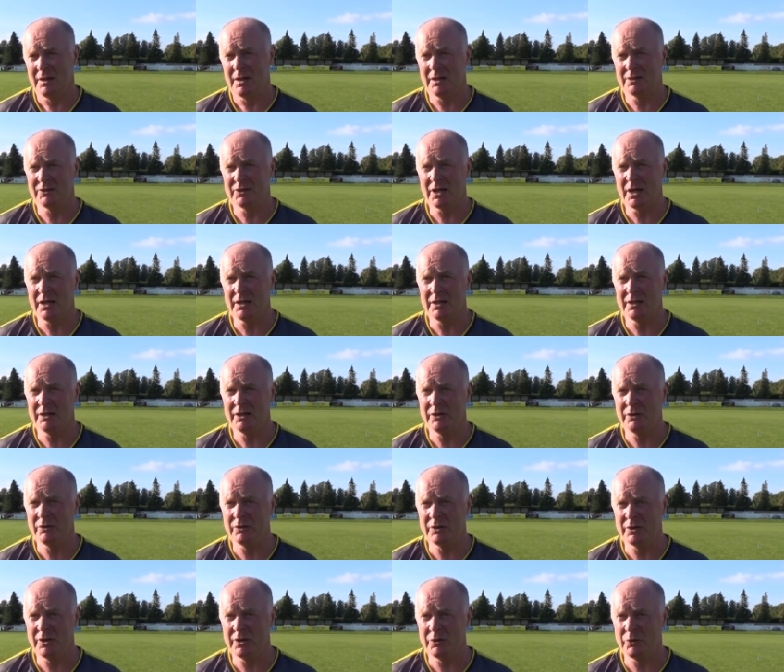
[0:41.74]
Exactly, you
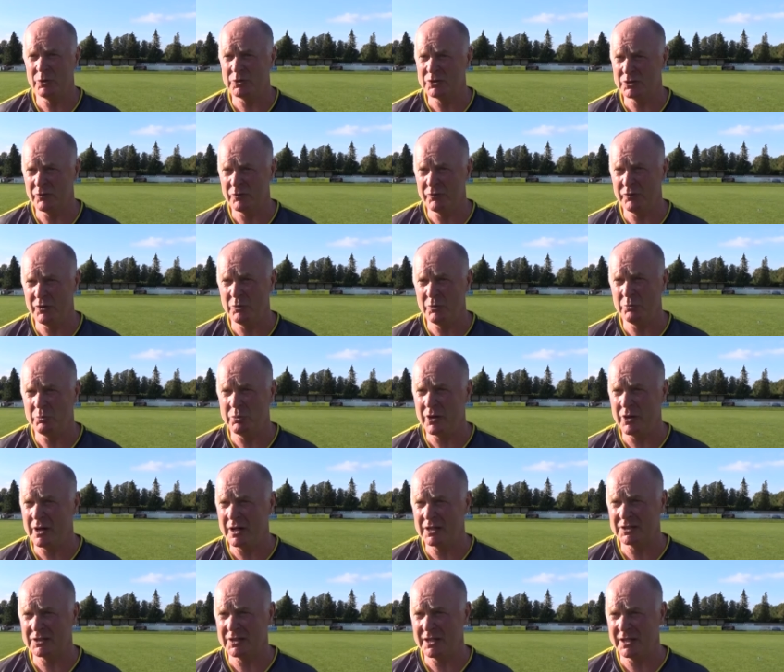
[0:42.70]
know, there, there was a few
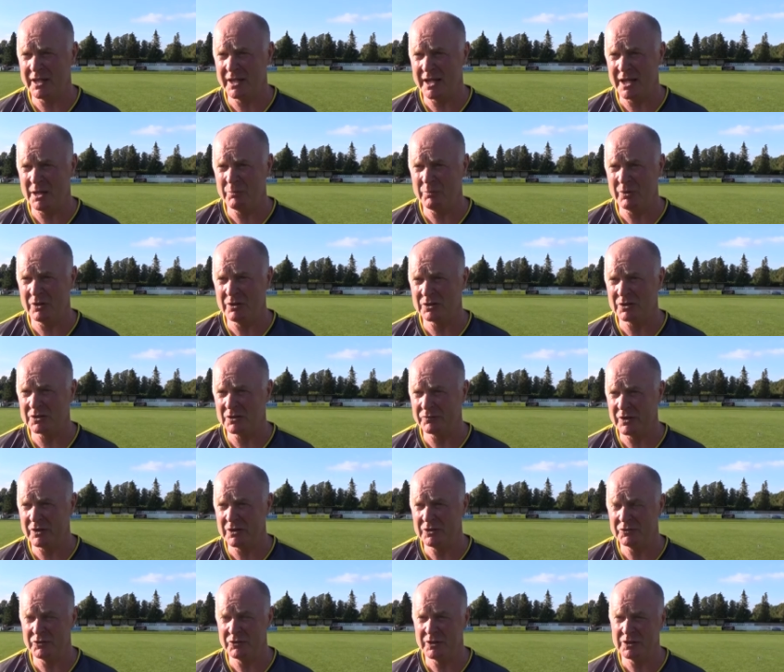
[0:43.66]
breaks in the game because of
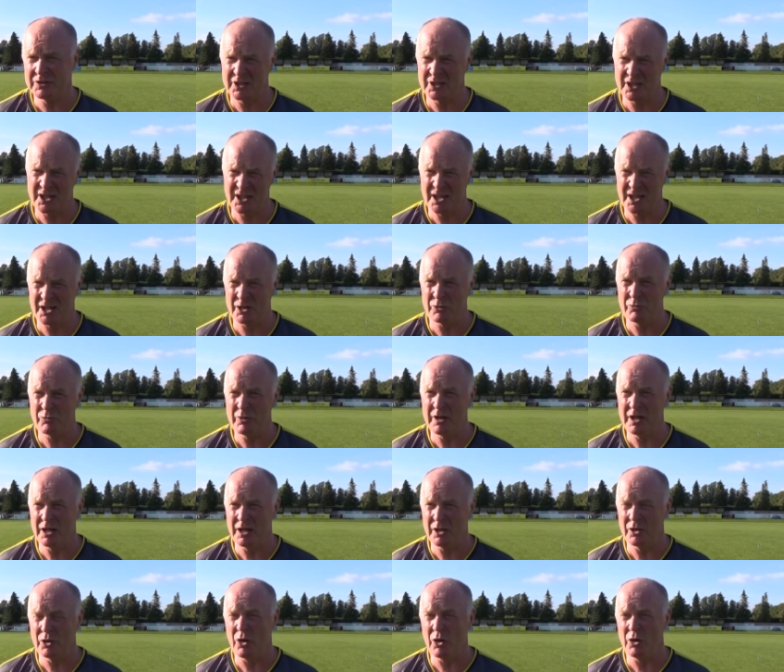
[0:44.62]
injuries and a, and a
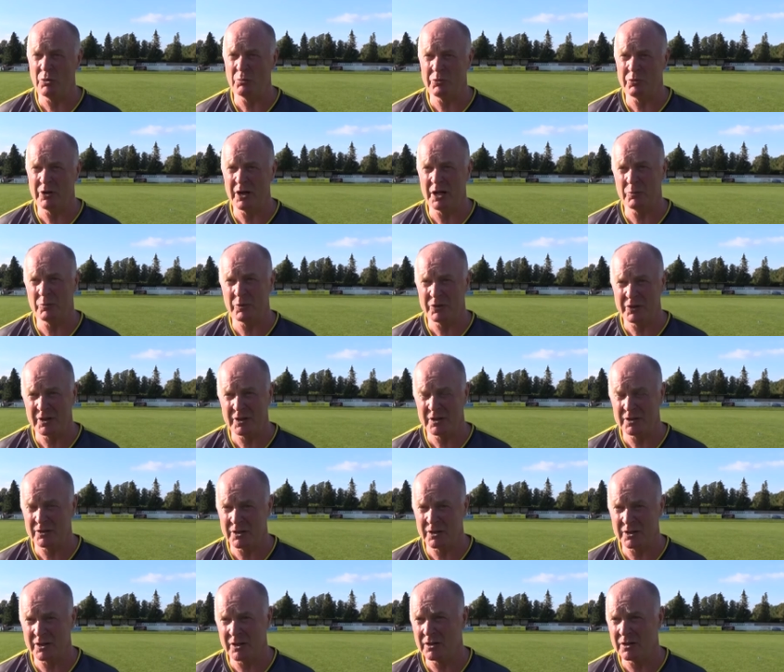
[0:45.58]
really long break when the,
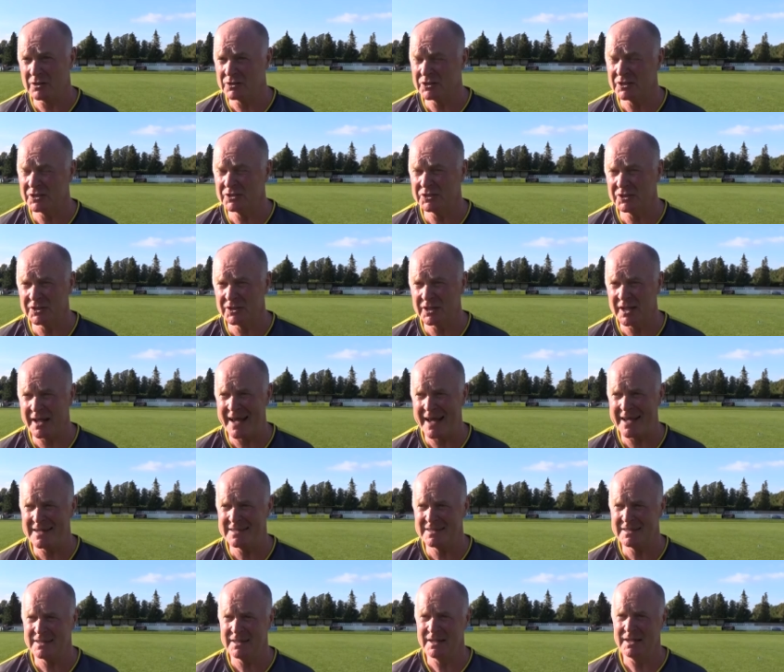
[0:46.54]
the girls injured the
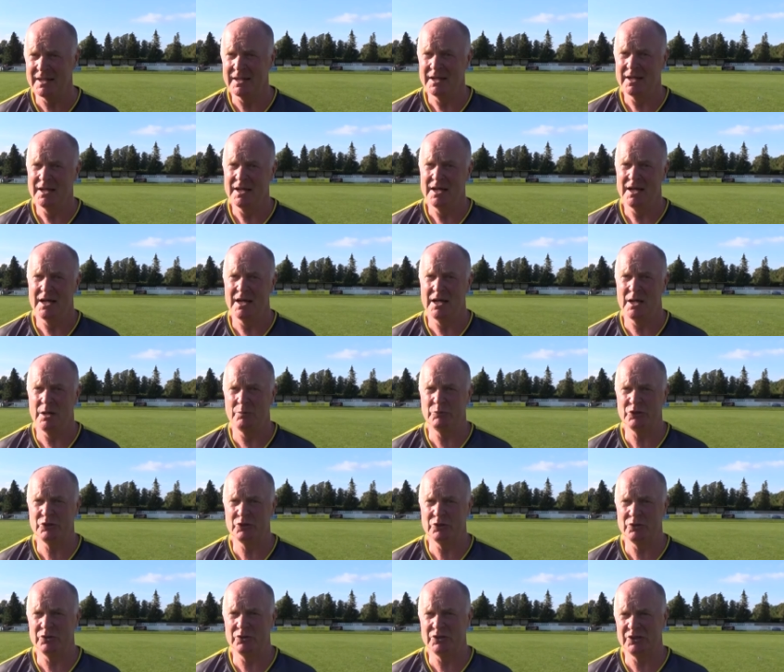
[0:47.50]
head. Um,
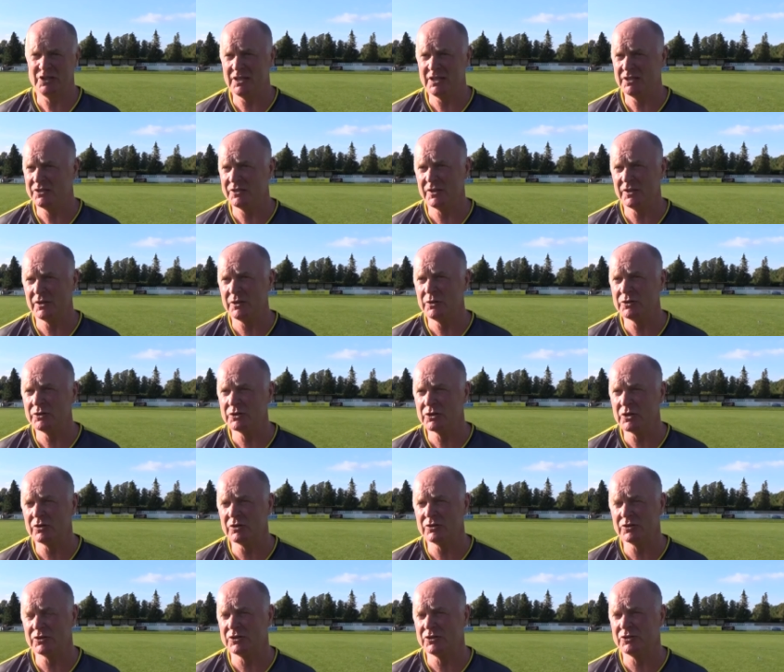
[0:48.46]
so it's easy to lose
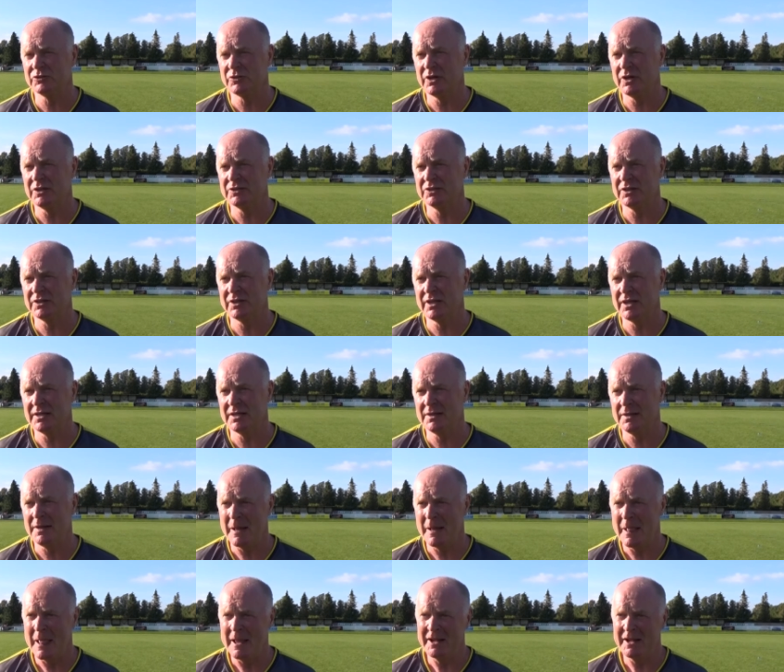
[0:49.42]
concentration and,
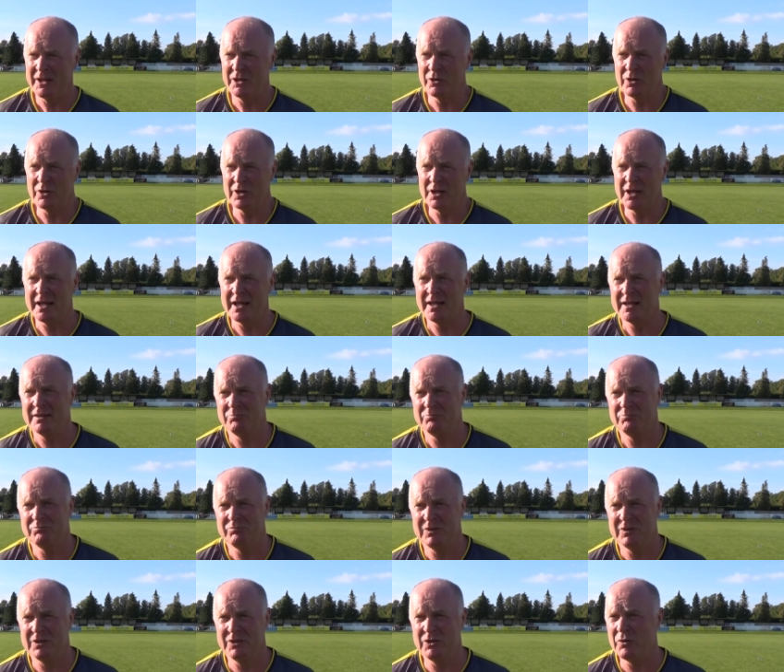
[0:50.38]
you know, and like
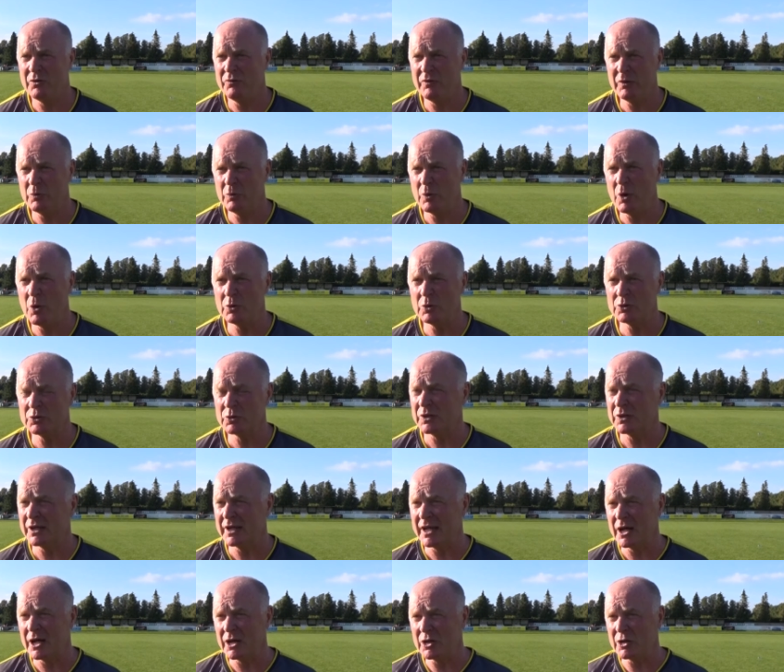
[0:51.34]
Yeovil were always going
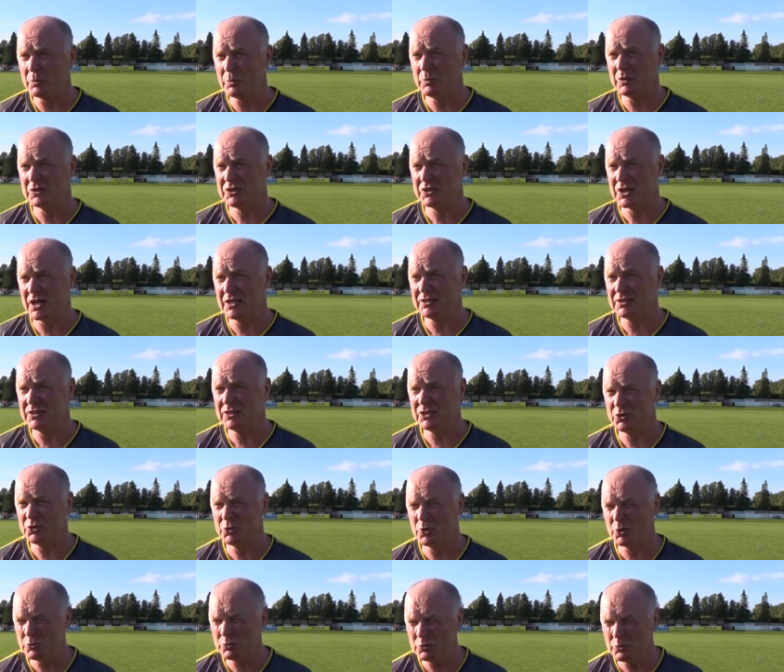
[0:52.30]
to get a couple of chances,
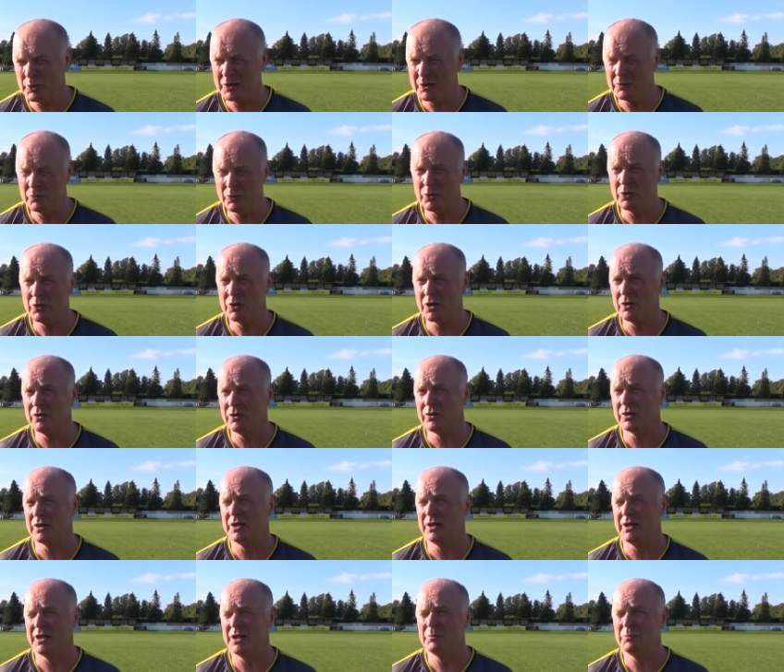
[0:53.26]
so we rode our luck
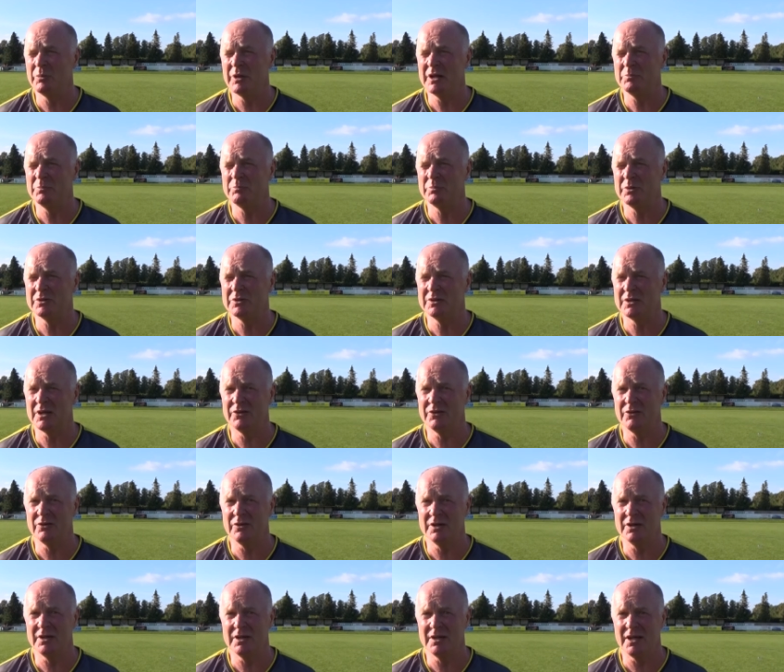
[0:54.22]
a little bit, but I
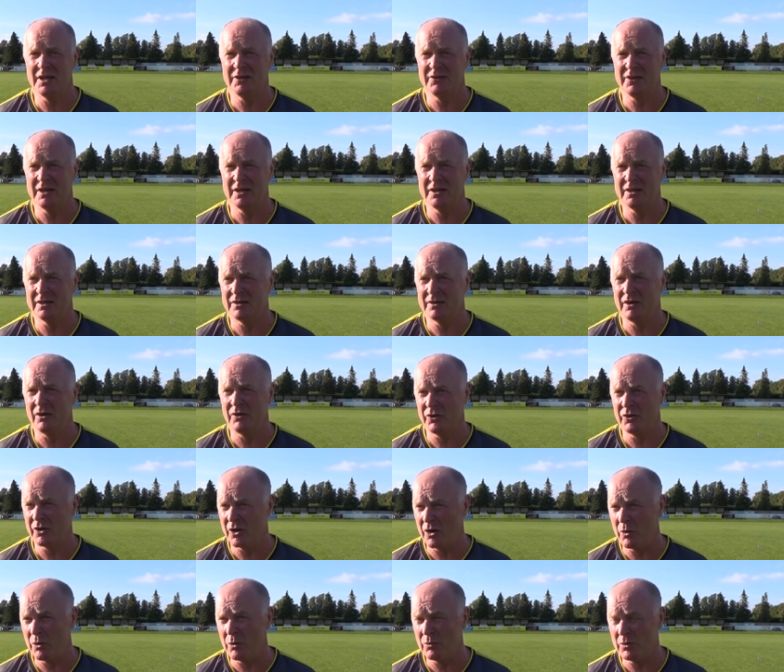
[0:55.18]
think, I think on
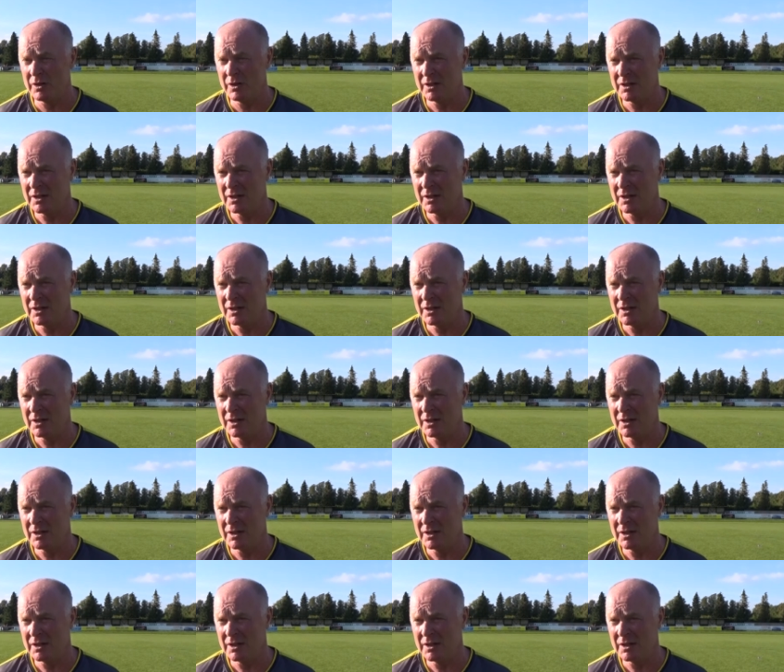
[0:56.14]
the whole,